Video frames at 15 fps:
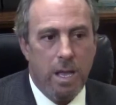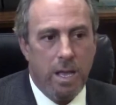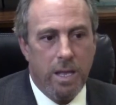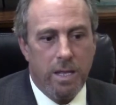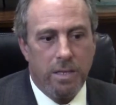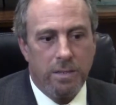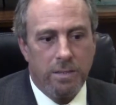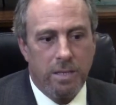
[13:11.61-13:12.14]

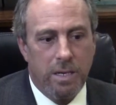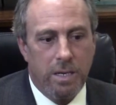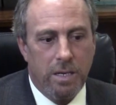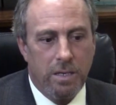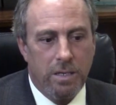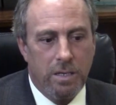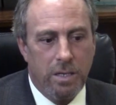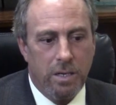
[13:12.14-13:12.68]
And
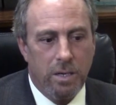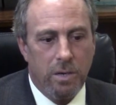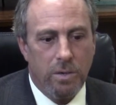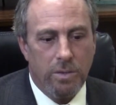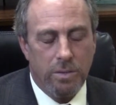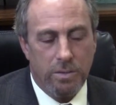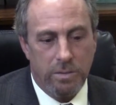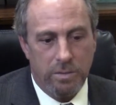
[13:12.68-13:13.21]

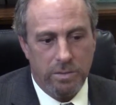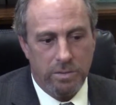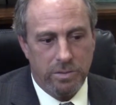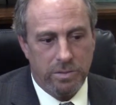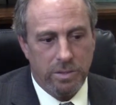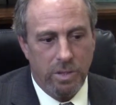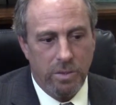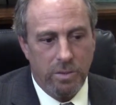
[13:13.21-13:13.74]

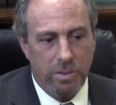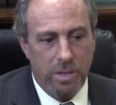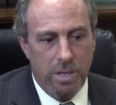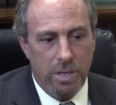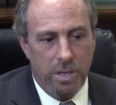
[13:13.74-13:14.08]
so